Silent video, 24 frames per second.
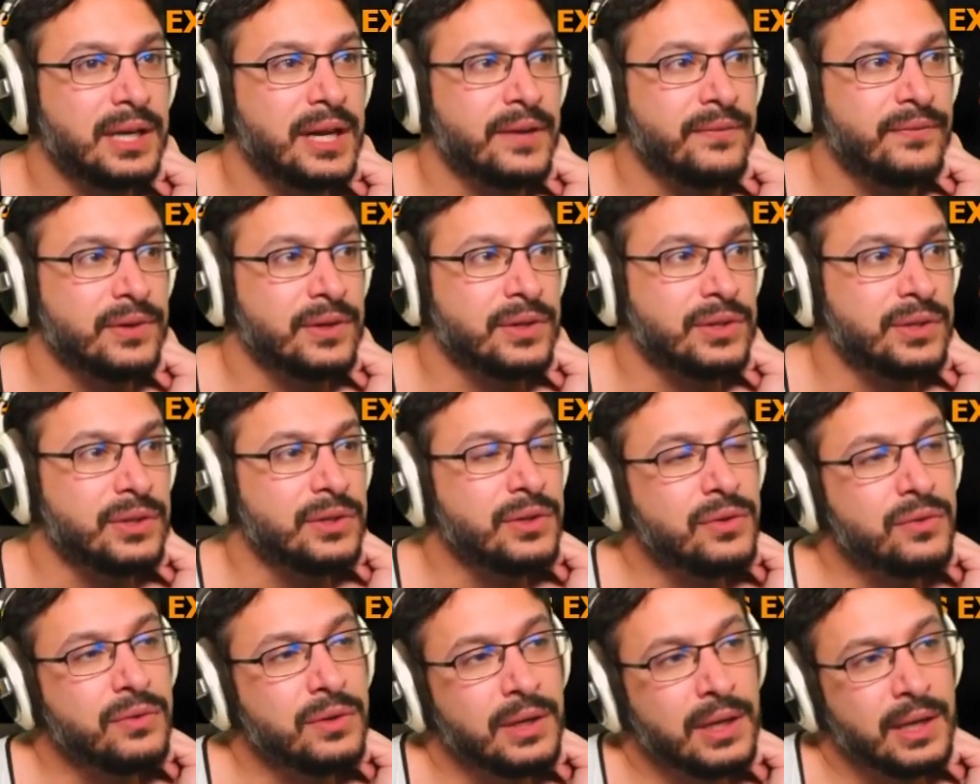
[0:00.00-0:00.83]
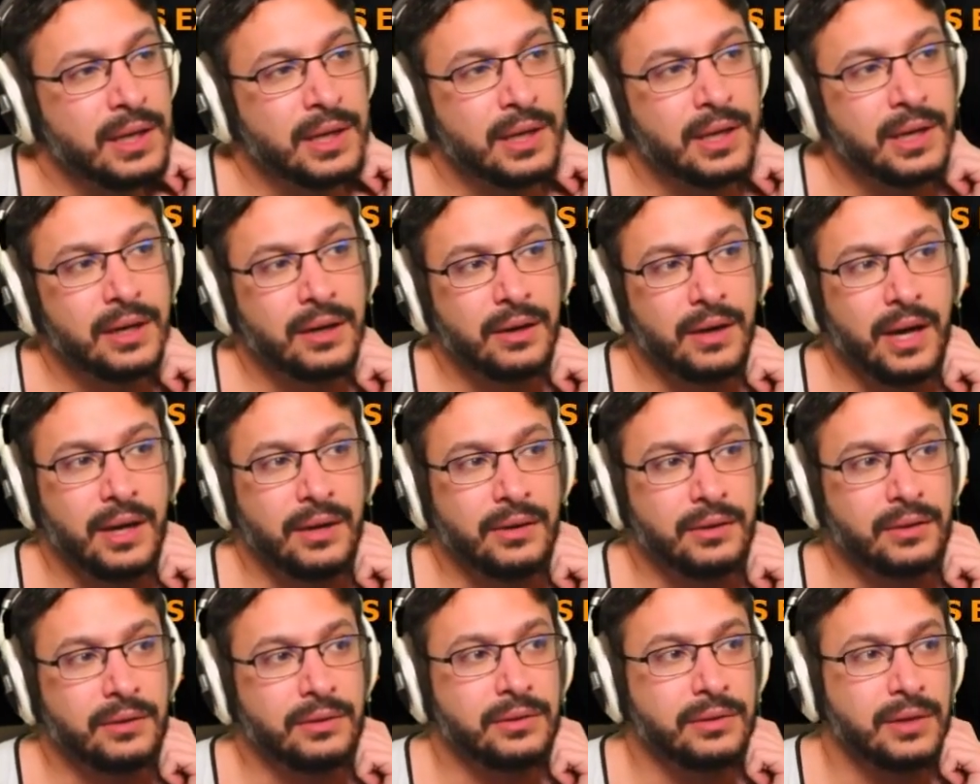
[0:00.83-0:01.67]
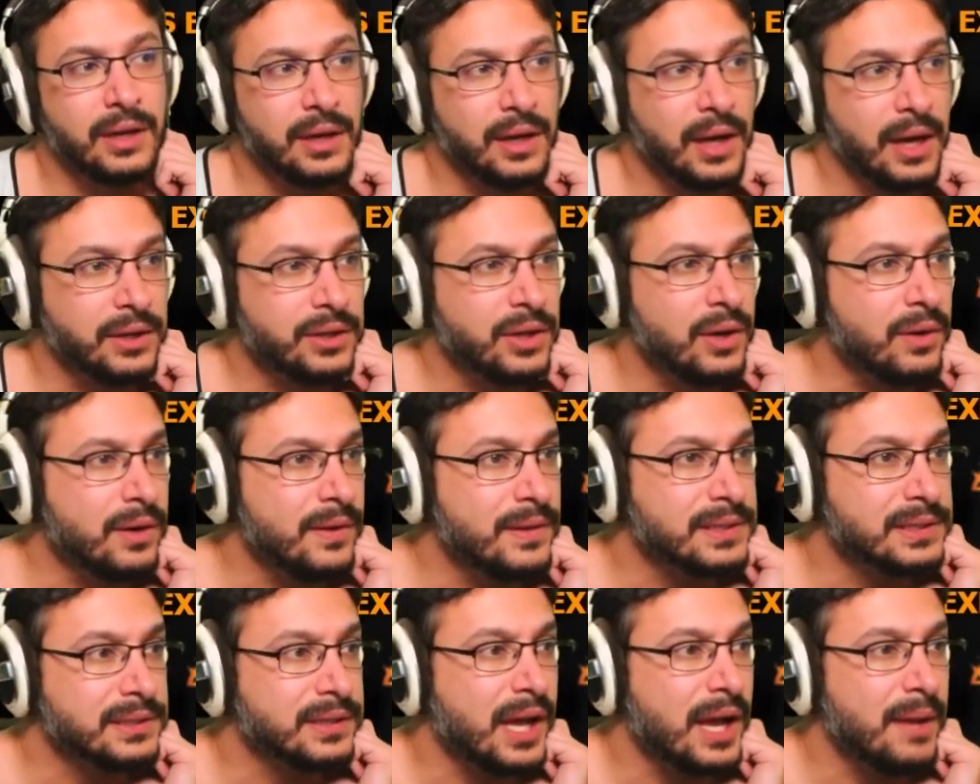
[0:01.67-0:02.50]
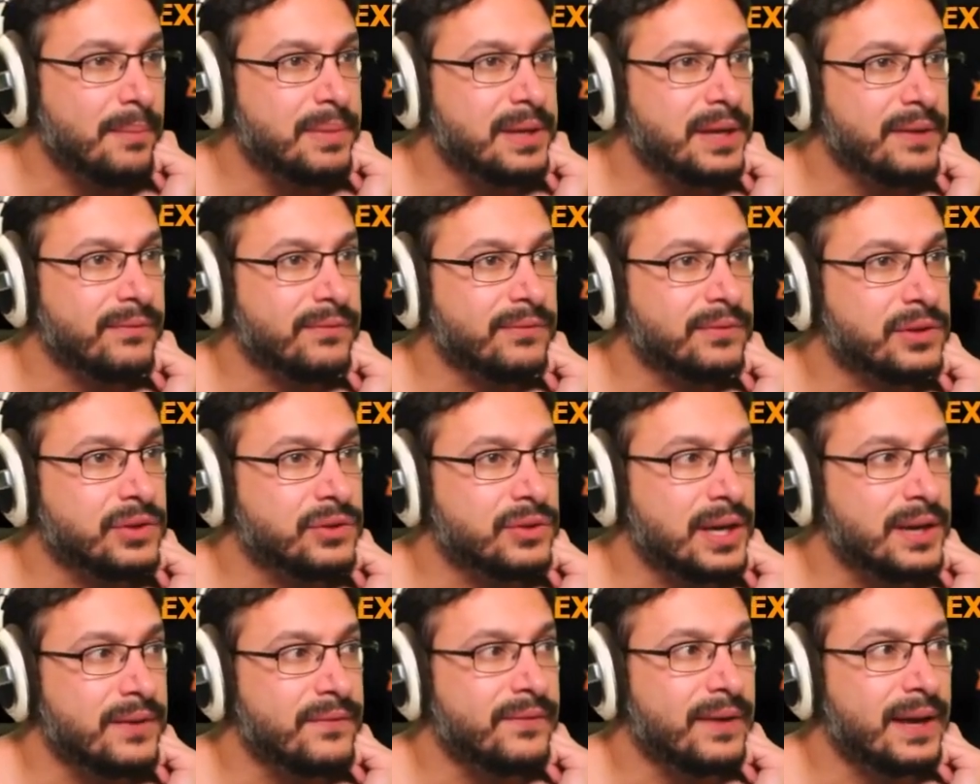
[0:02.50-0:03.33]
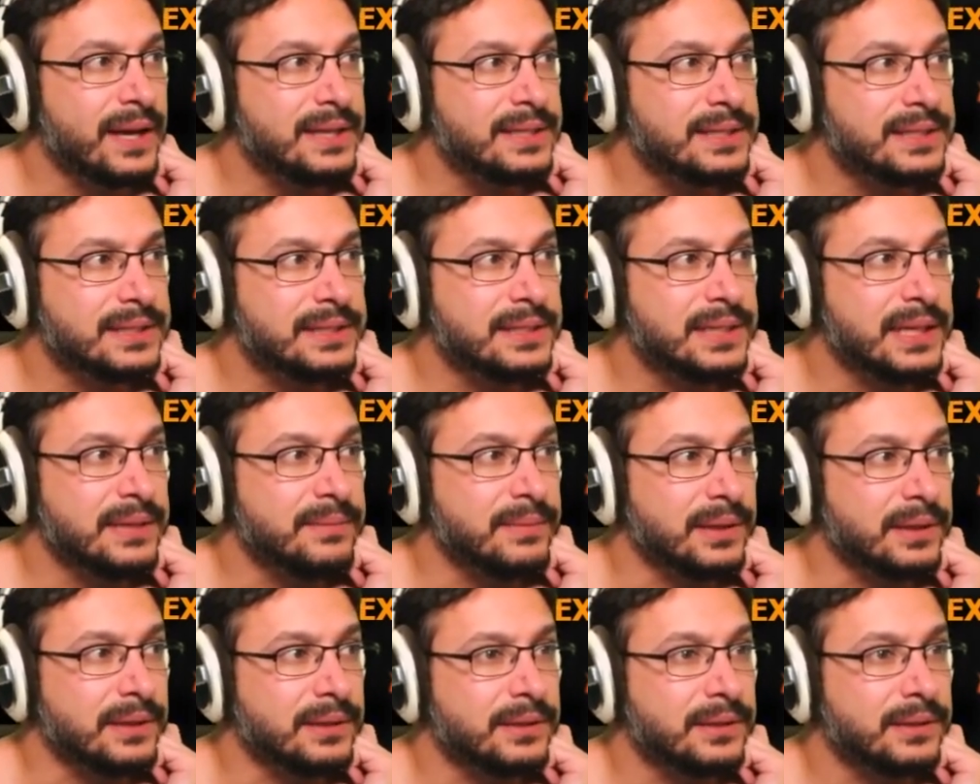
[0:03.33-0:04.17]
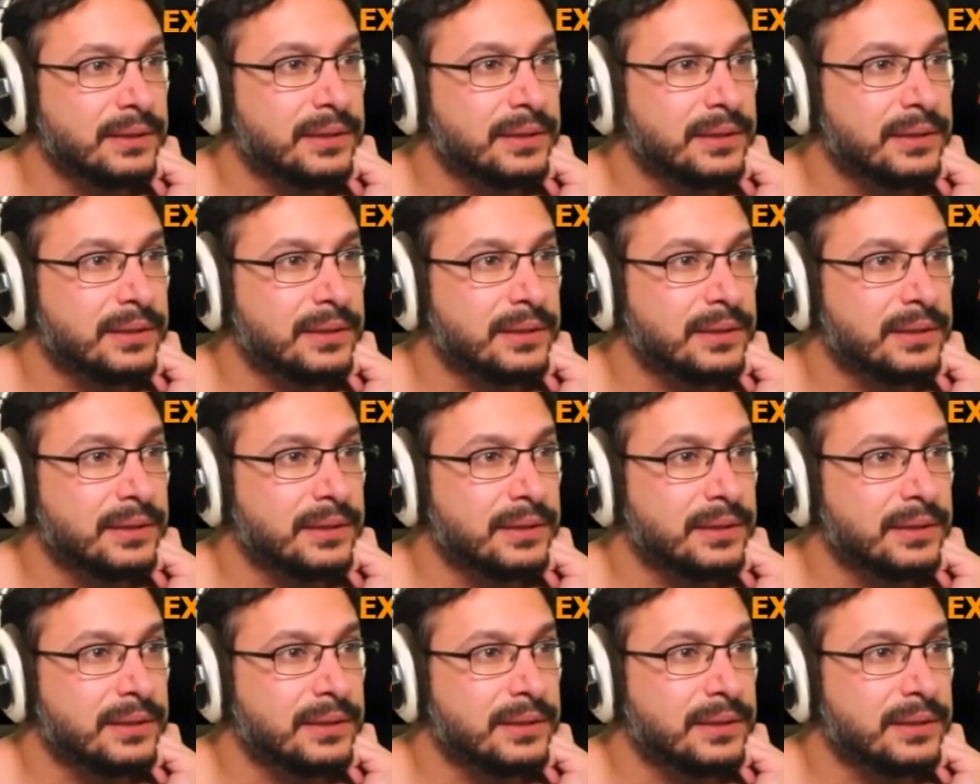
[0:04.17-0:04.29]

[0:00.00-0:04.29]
If you do, create a token that's a copy of Dreadfast Demon.